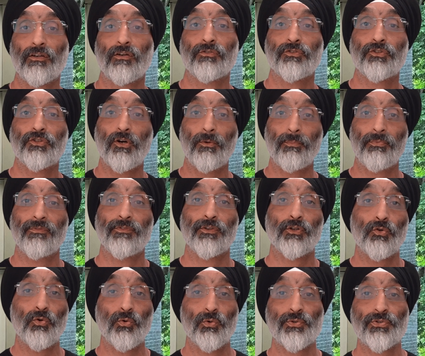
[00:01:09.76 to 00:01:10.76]
on top of your
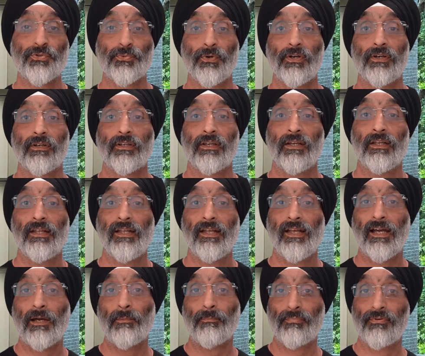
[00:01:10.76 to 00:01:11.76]
coursework
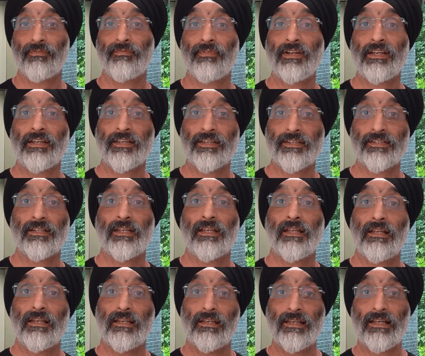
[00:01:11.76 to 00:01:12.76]
and prevent
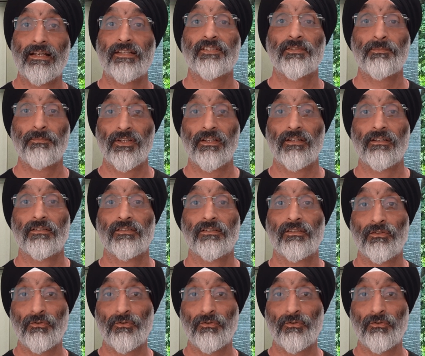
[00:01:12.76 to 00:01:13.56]
last-minute